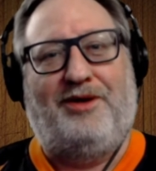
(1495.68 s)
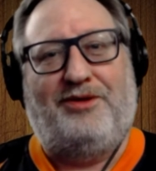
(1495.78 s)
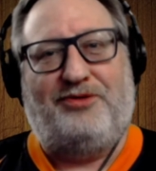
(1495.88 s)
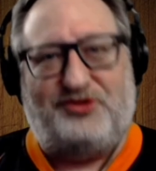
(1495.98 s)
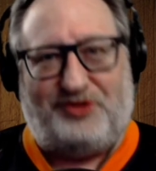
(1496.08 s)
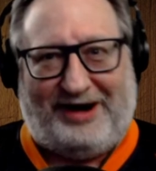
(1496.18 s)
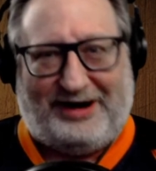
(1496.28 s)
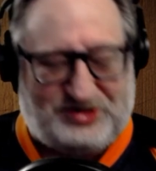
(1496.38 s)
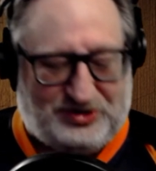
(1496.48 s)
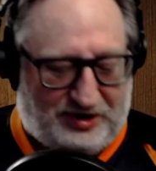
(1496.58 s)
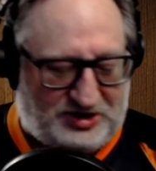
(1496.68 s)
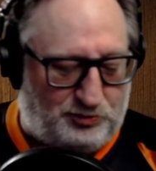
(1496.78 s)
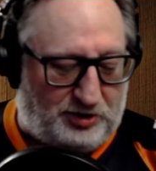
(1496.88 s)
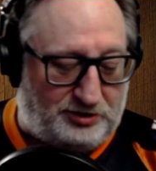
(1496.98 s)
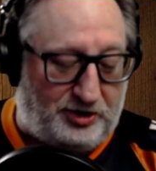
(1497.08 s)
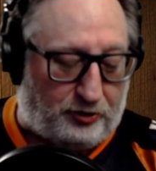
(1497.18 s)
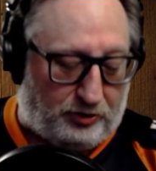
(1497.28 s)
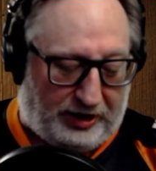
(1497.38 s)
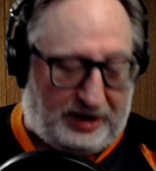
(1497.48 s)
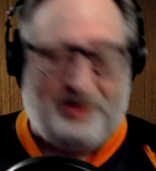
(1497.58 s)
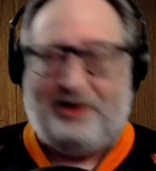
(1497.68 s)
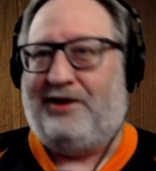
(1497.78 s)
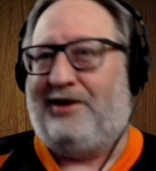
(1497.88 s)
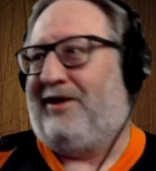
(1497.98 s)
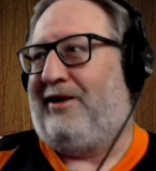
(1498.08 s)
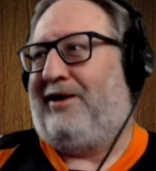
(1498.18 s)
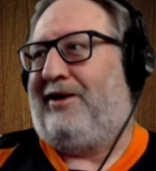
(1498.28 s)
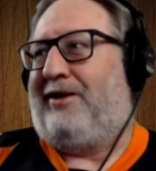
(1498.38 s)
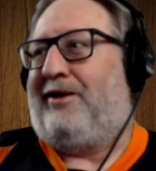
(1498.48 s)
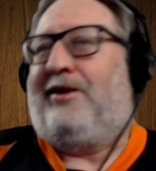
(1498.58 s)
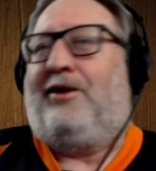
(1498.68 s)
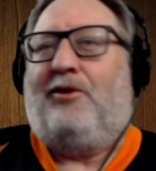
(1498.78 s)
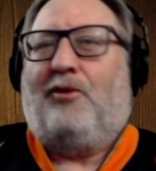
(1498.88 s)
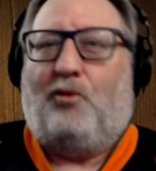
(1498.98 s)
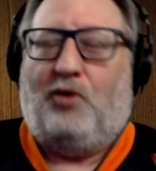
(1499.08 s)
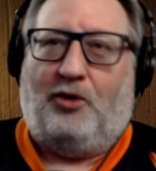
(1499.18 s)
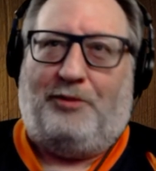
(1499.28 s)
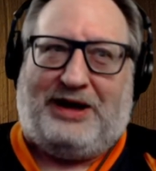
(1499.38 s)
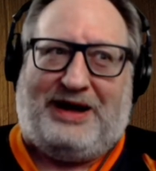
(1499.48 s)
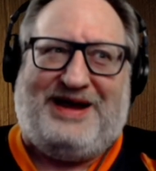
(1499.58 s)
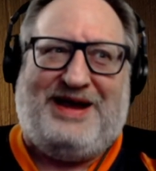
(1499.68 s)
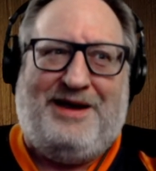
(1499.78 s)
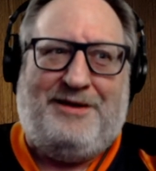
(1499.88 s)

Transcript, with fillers: The science in this literally will be